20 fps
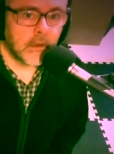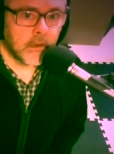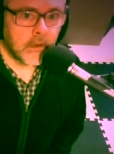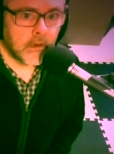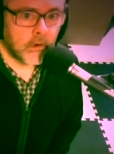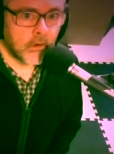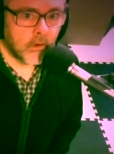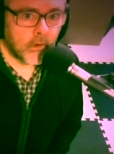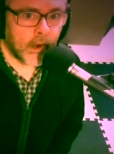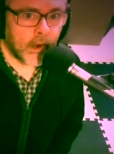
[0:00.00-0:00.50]

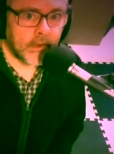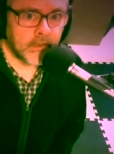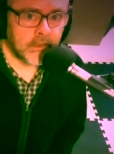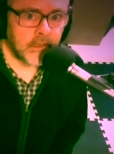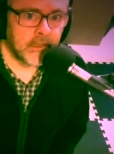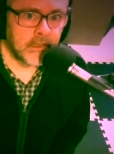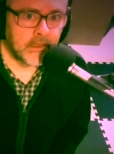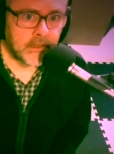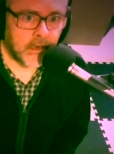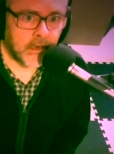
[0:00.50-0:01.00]

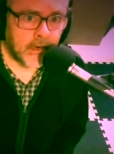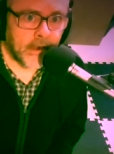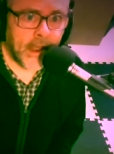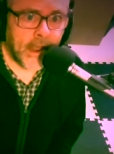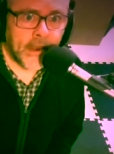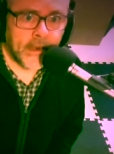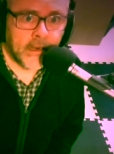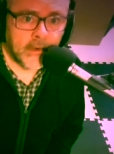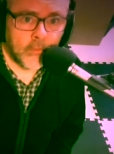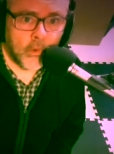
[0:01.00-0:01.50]
Gradually start
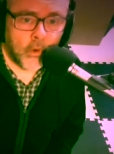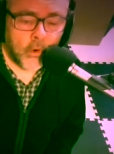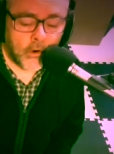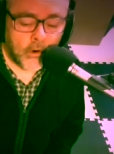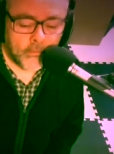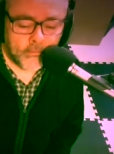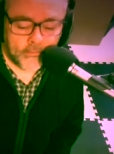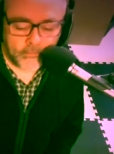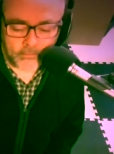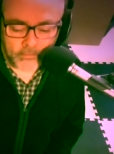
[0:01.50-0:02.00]
adding
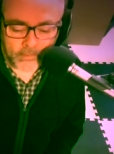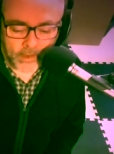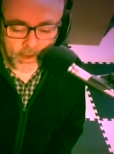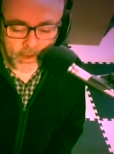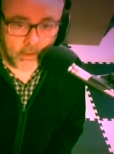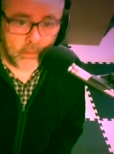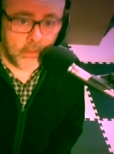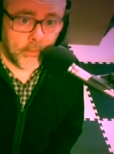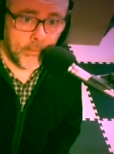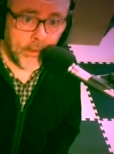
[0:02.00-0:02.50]
more.
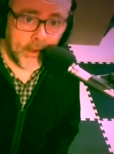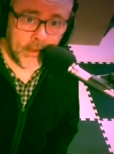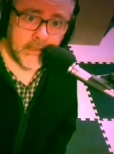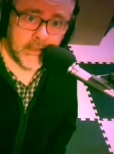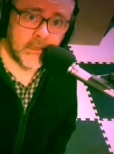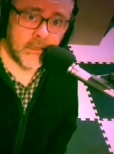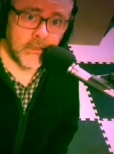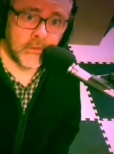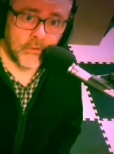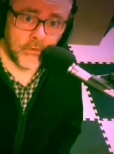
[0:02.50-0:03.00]
Now, the
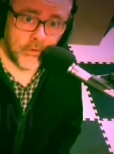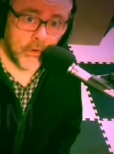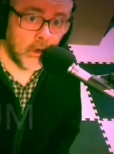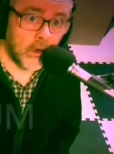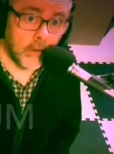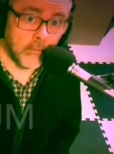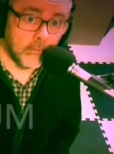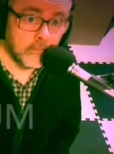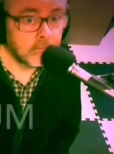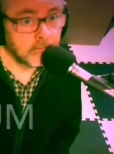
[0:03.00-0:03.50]
bass
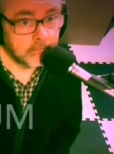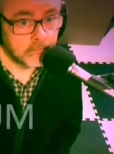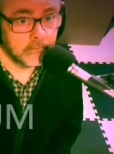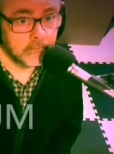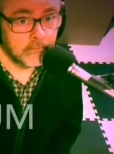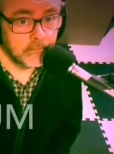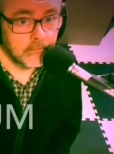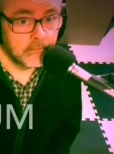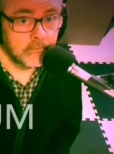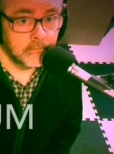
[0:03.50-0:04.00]
drum,
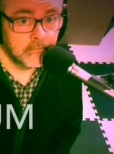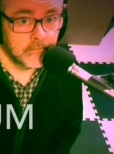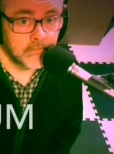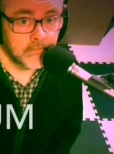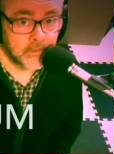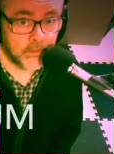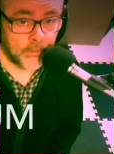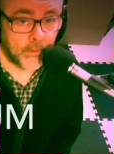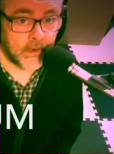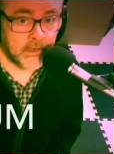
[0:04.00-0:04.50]

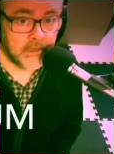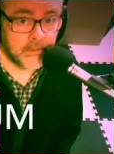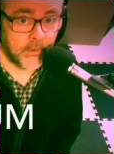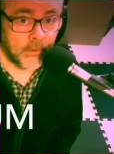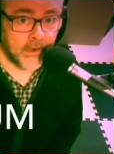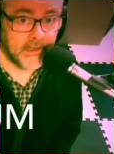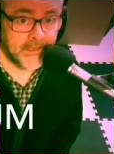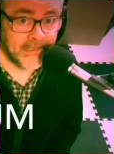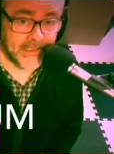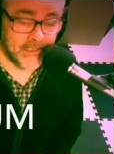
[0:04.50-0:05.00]
surprise,
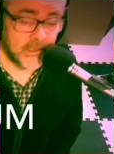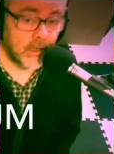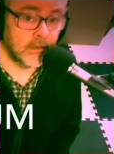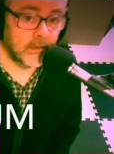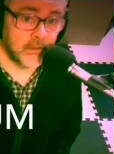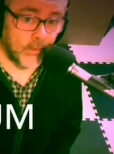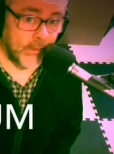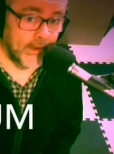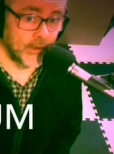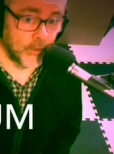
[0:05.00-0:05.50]
surprise, is
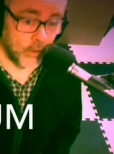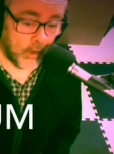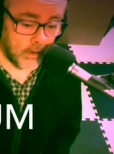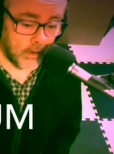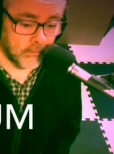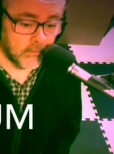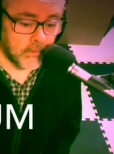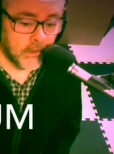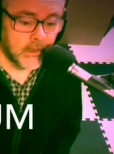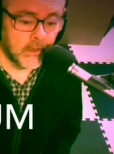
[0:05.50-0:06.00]
also a
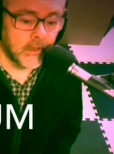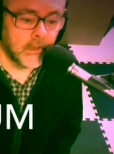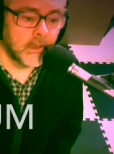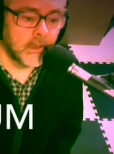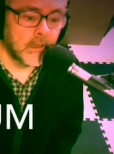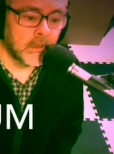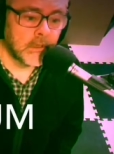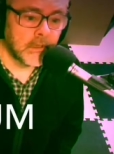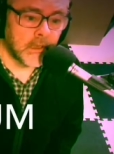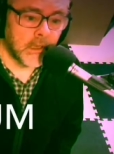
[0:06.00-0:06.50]
drum.
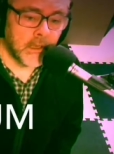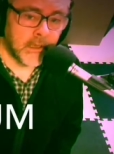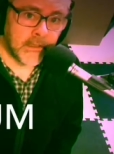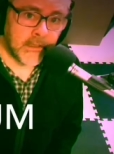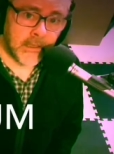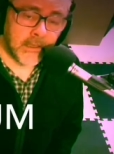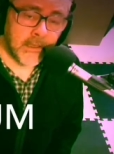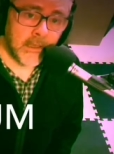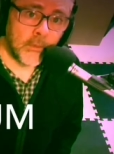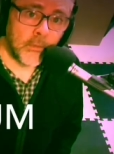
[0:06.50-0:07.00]
It's
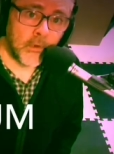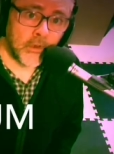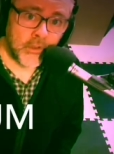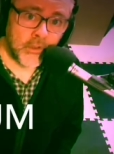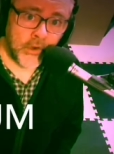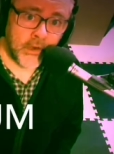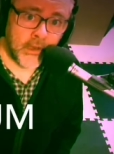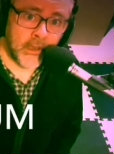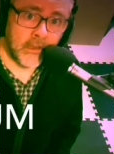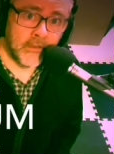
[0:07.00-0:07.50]
a little more
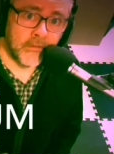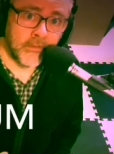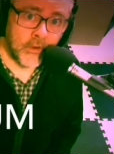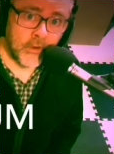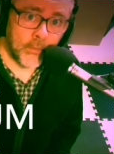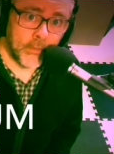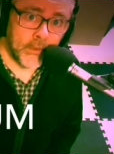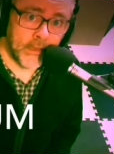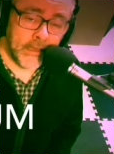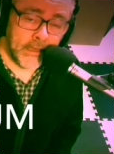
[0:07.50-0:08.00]
tricky if
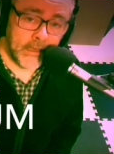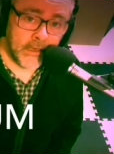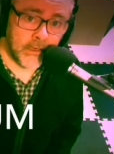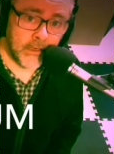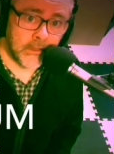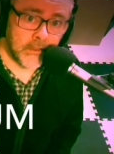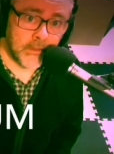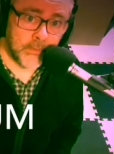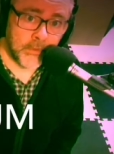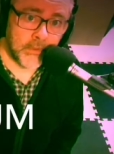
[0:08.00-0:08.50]
you're a
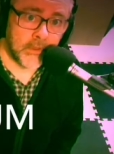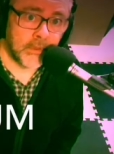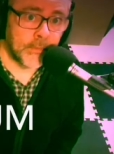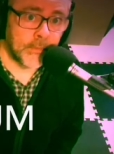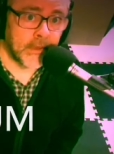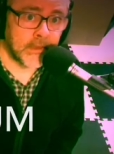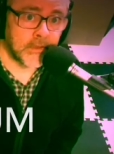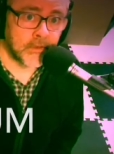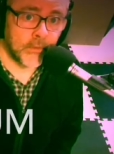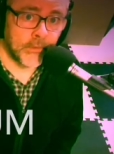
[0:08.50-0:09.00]
beginner to put the
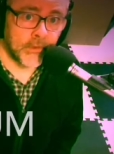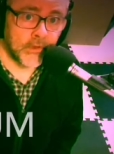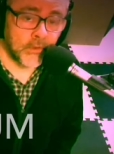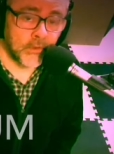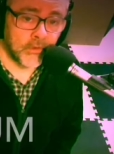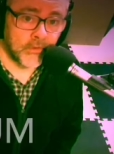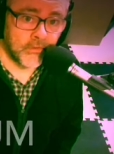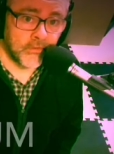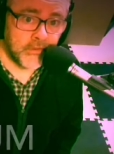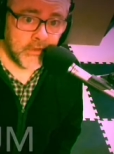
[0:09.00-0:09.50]
bass drum
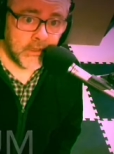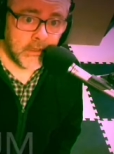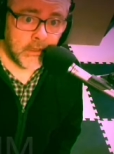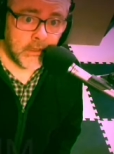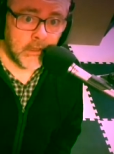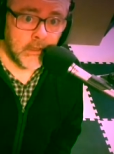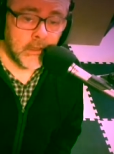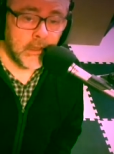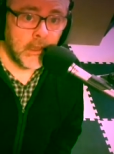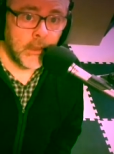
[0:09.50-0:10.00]
into a
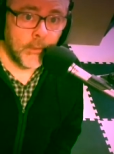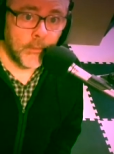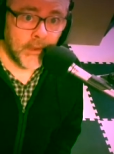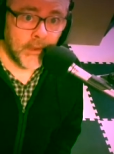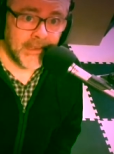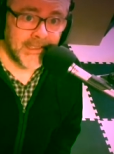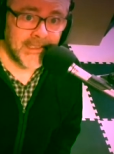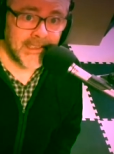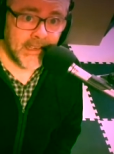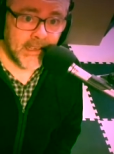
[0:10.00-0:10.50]
fill,
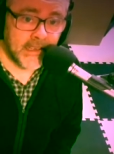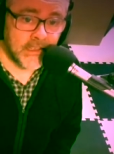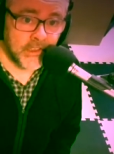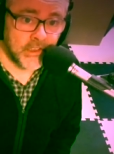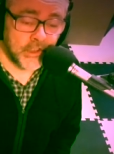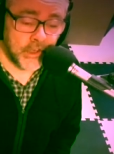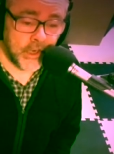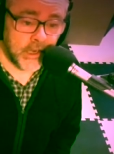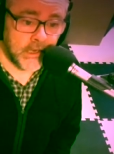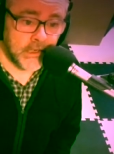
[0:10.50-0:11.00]
but it's a nice
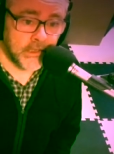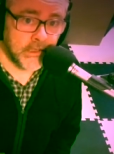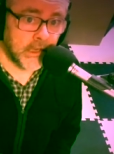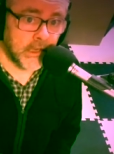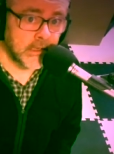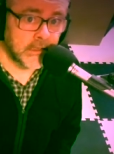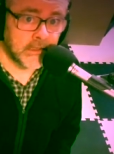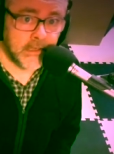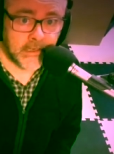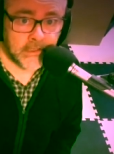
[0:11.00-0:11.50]
change
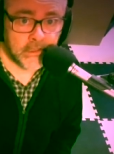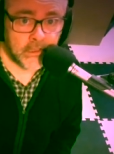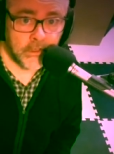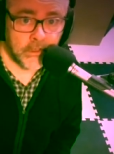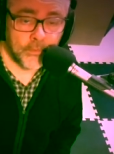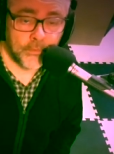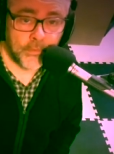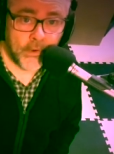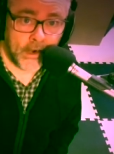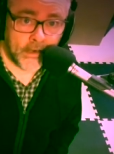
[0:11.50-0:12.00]
and it's actually
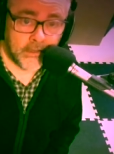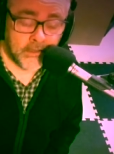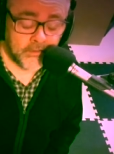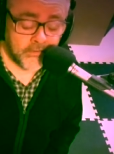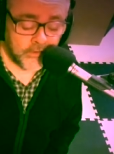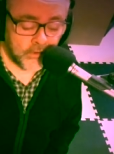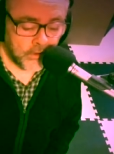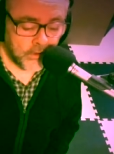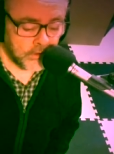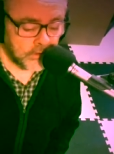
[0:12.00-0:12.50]
good practice
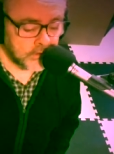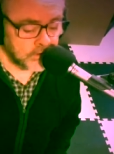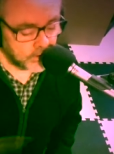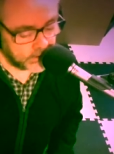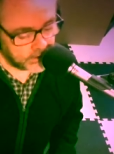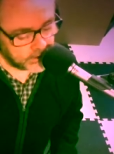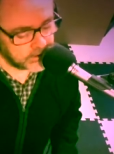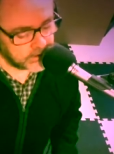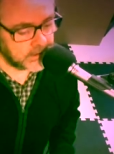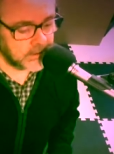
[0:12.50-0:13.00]
for you. So
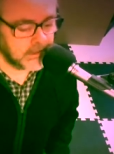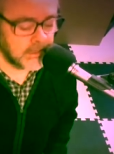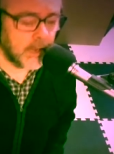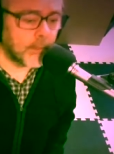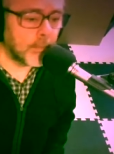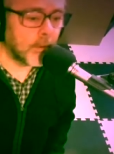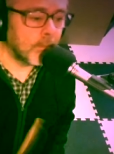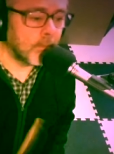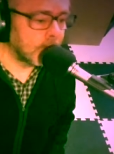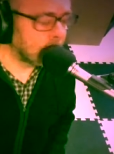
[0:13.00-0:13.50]
here's an
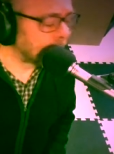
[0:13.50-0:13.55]
example.